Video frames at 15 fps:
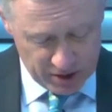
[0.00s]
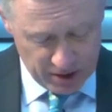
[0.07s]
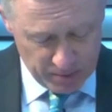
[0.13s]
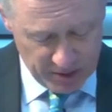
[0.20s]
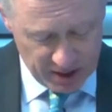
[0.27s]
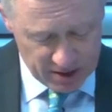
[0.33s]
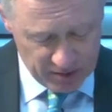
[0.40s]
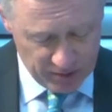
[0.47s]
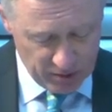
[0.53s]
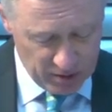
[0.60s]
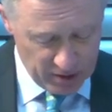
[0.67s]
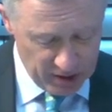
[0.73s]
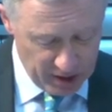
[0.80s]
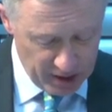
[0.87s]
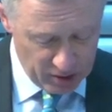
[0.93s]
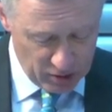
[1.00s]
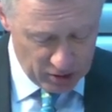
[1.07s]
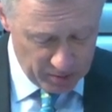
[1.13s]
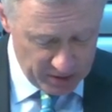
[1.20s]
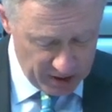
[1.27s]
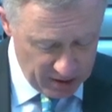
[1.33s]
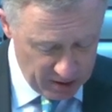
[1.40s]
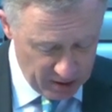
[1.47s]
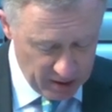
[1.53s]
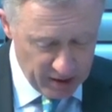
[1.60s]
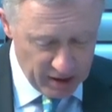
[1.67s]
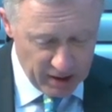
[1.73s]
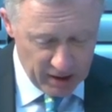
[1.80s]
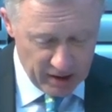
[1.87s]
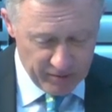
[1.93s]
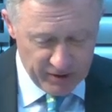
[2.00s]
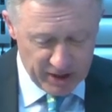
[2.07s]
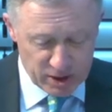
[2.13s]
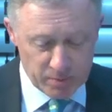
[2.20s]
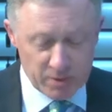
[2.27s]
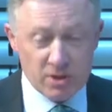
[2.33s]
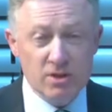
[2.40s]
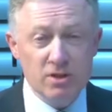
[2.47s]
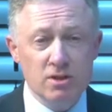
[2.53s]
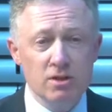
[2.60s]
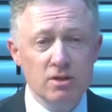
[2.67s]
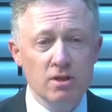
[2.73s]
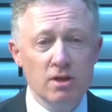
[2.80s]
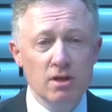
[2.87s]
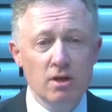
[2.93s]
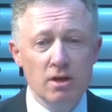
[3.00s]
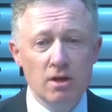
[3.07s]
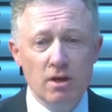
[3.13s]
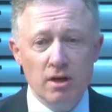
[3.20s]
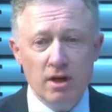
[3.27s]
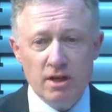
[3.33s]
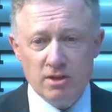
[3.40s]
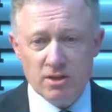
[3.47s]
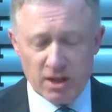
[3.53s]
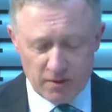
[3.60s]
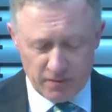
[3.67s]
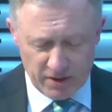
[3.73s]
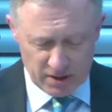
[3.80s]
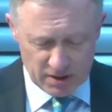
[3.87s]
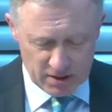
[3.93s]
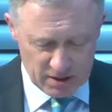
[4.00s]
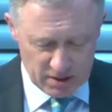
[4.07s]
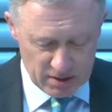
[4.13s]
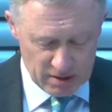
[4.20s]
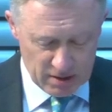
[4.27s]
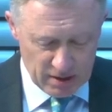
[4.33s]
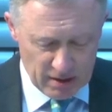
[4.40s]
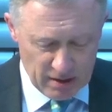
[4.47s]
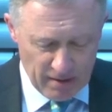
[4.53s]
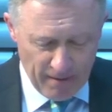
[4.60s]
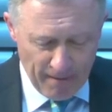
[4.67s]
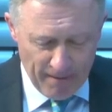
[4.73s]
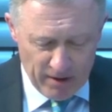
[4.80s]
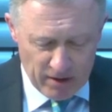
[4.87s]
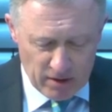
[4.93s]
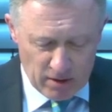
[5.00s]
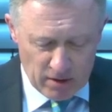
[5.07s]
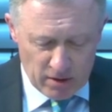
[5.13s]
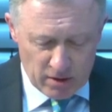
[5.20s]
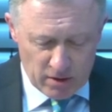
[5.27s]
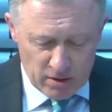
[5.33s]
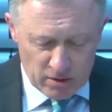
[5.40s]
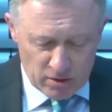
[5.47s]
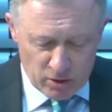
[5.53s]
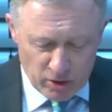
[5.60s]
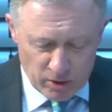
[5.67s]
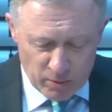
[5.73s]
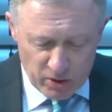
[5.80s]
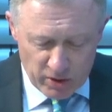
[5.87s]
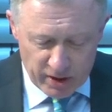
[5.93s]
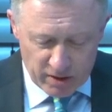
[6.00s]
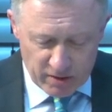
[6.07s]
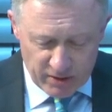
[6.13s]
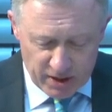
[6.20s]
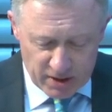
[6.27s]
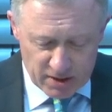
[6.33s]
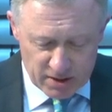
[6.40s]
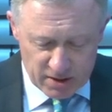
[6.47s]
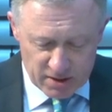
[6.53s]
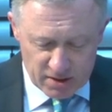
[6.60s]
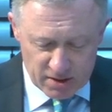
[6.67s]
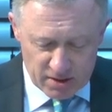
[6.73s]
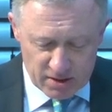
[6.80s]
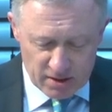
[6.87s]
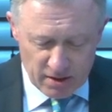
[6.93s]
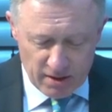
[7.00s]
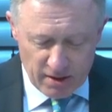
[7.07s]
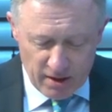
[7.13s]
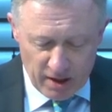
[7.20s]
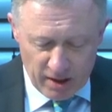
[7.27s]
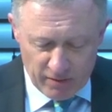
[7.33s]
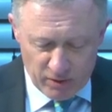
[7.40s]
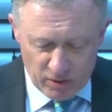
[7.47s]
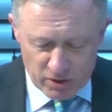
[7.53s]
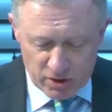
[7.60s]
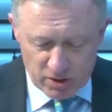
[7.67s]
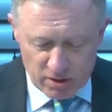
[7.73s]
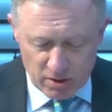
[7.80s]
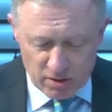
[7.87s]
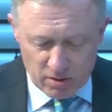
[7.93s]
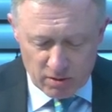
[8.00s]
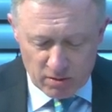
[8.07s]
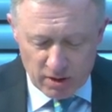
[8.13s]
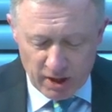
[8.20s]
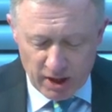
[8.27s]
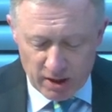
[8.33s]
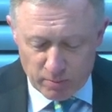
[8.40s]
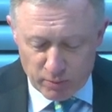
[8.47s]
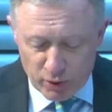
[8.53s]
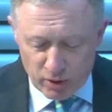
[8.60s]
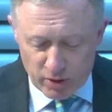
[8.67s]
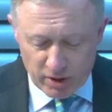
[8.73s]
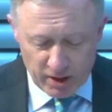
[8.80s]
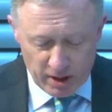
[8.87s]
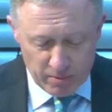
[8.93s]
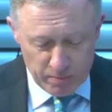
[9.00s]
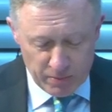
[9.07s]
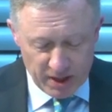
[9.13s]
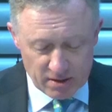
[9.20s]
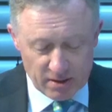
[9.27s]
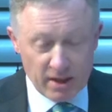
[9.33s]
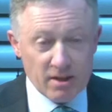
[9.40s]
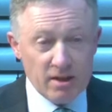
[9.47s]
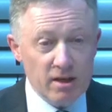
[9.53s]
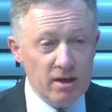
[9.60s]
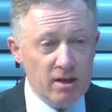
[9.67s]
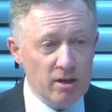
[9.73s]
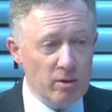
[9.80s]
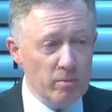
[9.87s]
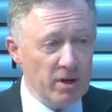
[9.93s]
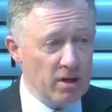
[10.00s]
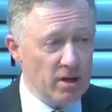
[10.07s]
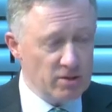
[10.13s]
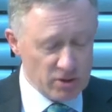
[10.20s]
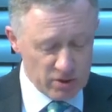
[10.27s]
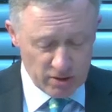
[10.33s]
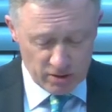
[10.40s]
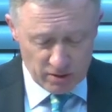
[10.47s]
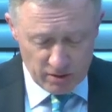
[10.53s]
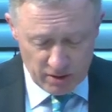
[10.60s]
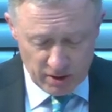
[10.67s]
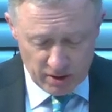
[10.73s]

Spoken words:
mix for economy, investments and savings. Turmoil and crises have also a broader impact than economic uncertainty.